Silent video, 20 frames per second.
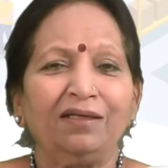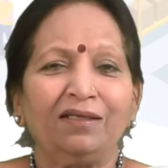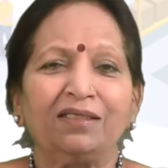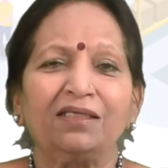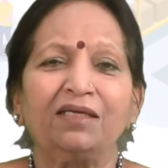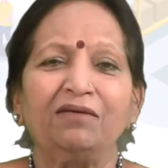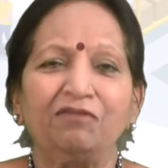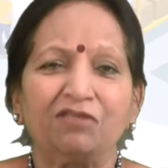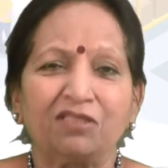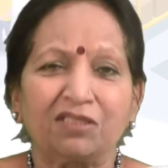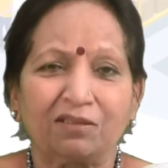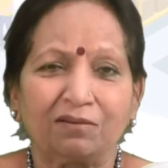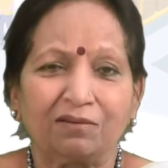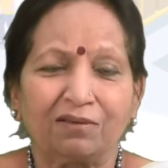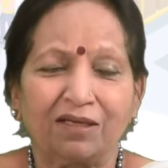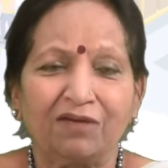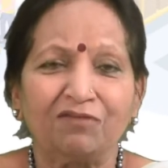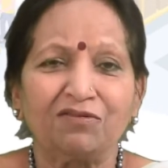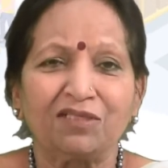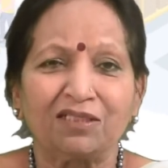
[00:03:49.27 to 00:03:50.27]

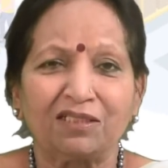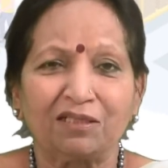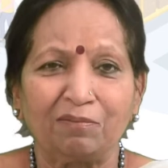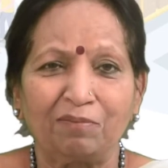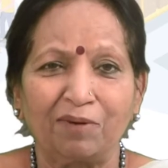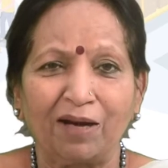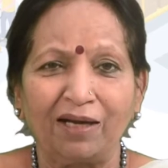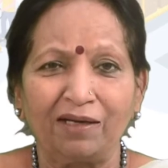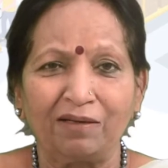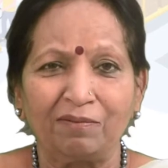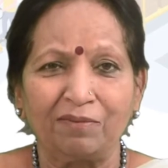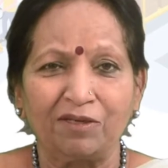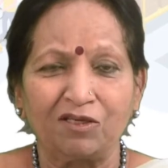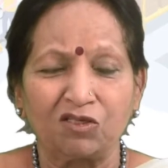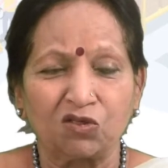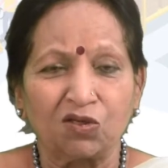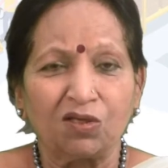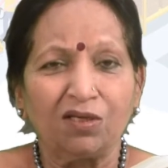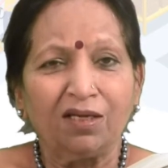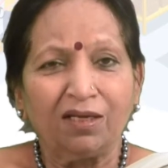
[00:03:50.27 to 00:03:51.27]
gives it a brand image.